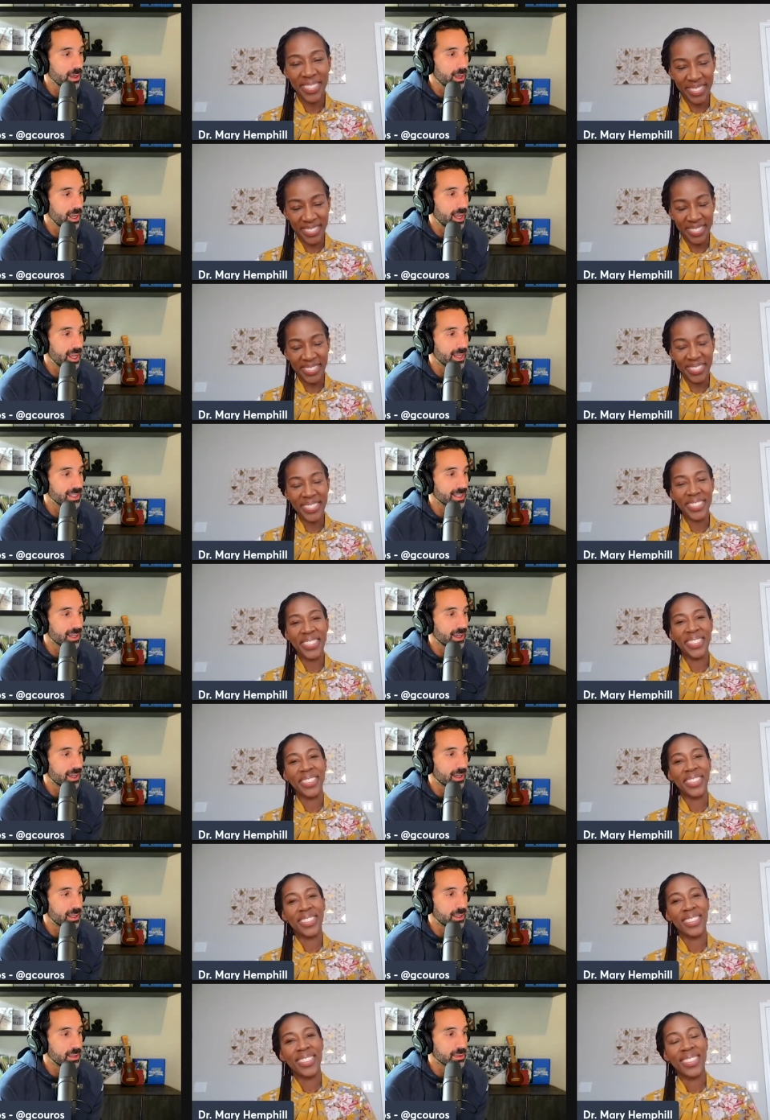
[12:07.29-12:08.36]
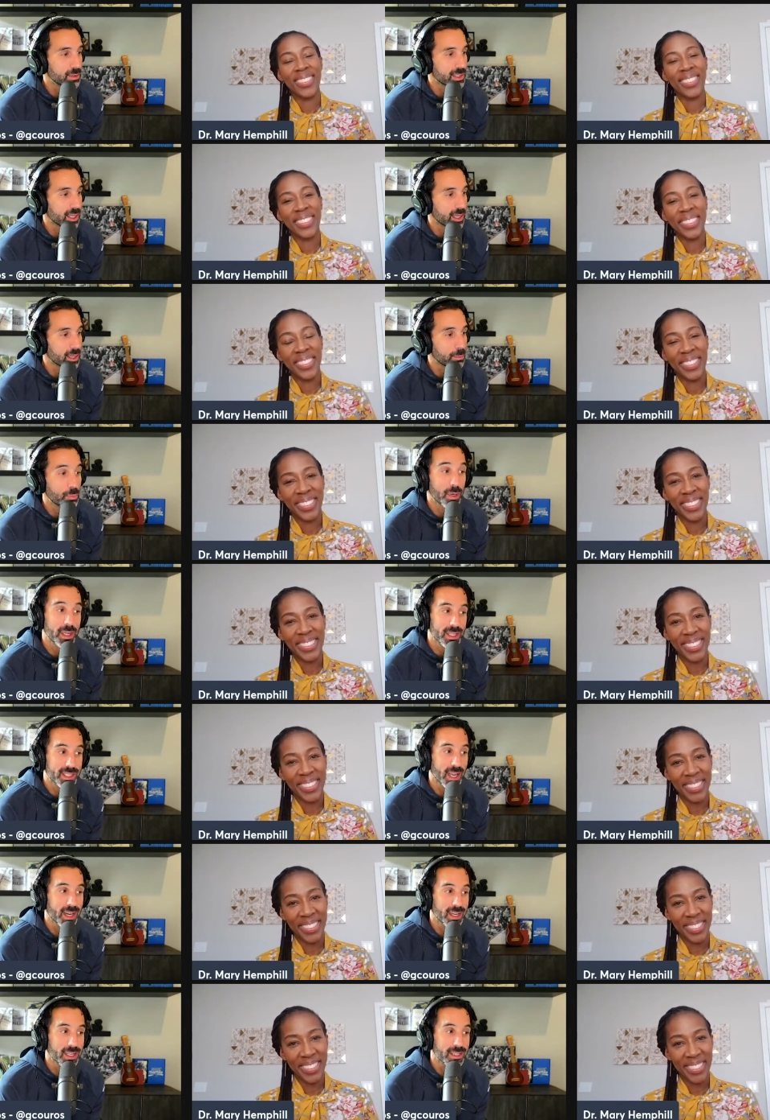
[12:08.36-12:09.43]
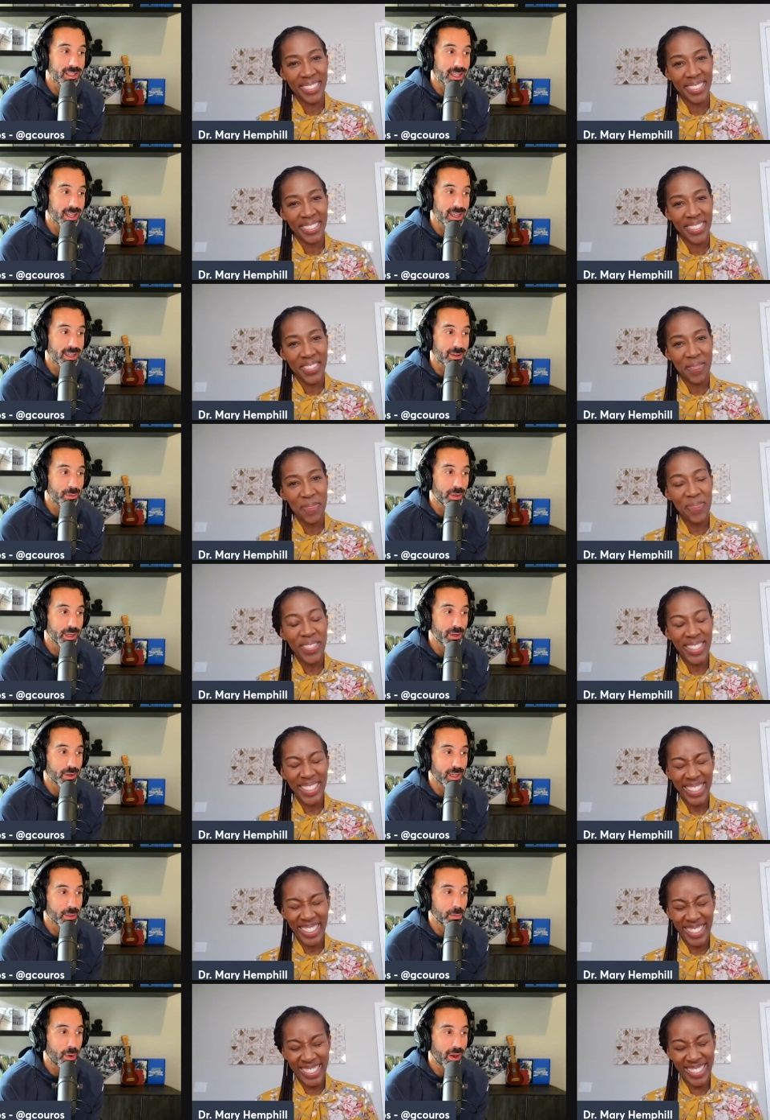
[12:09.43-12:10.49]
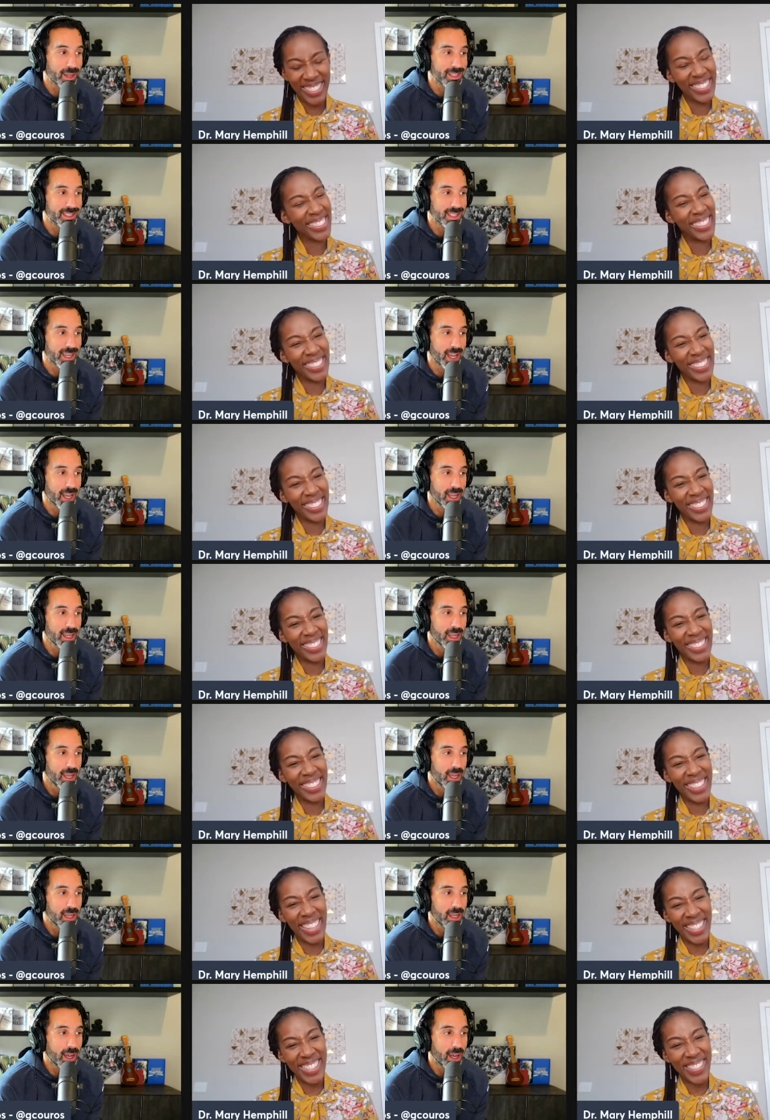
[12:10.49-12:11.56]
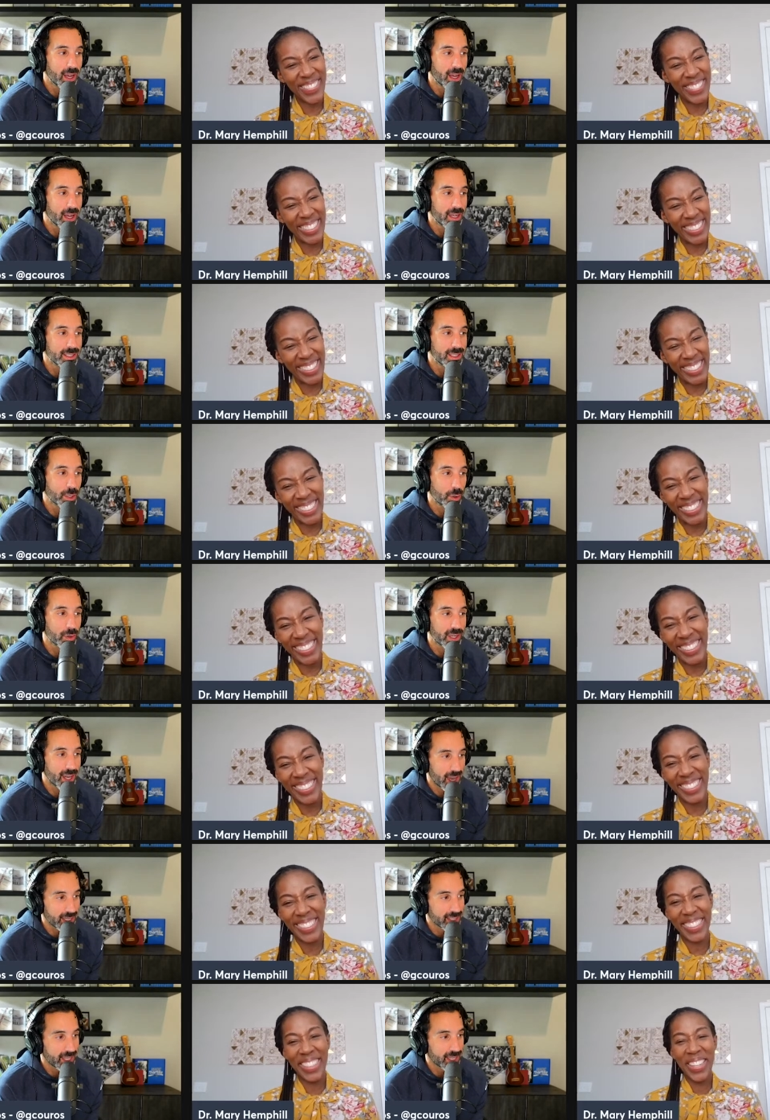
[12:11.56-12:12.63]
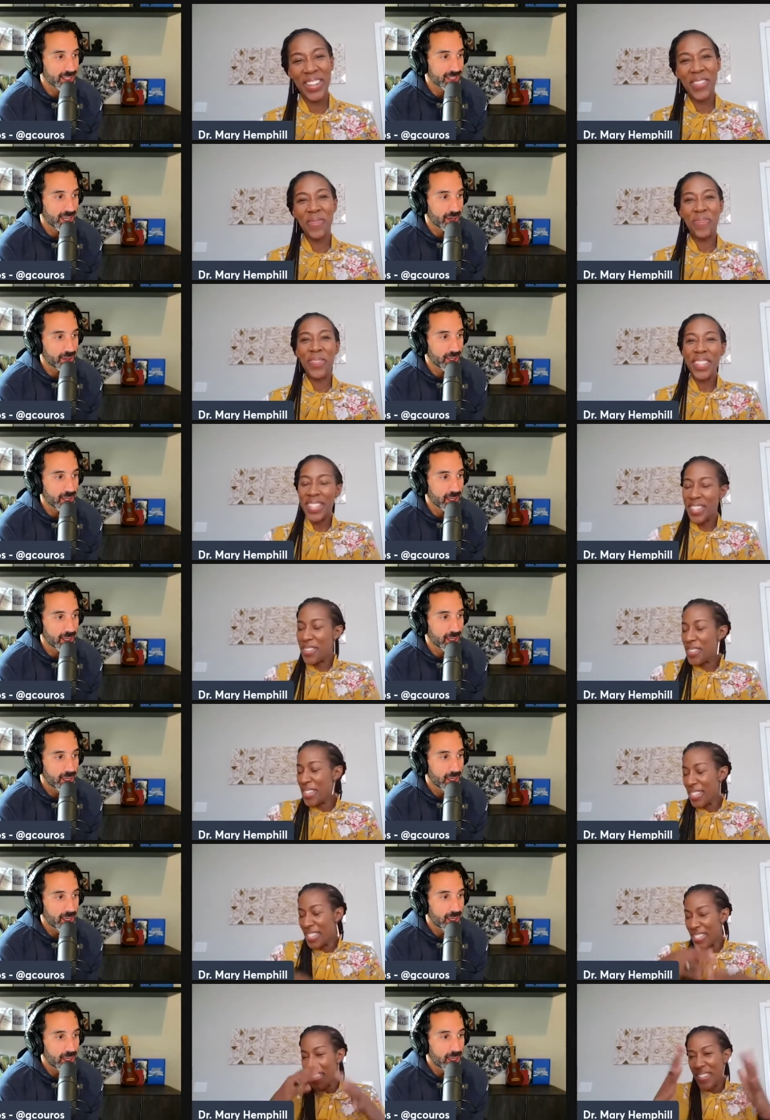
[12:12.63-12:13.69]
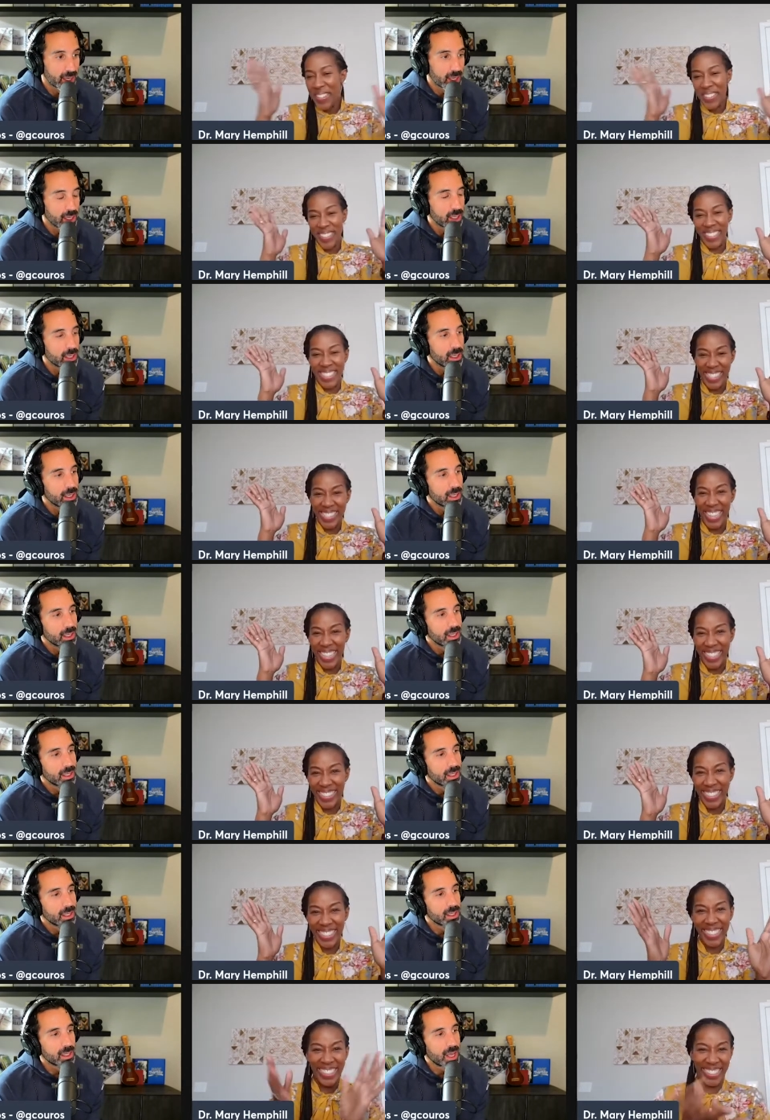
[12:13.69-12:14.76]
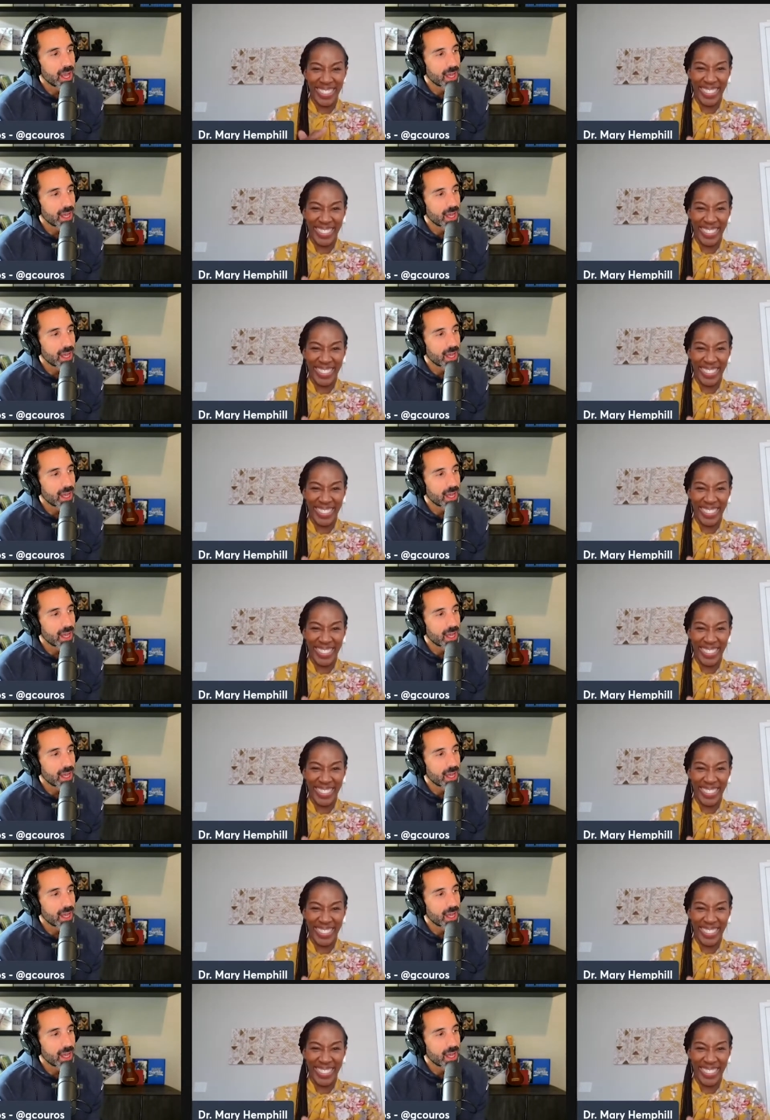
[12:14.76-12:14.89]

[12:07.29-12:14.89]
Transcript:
Speaker 1: and mm-hmm. uh, there's like a pretty exciting thing we agreed upon today. Yes. Uh, so can I say? Is that okay?
Speaker 2: You can totally say
Speaker 1: it. yeah.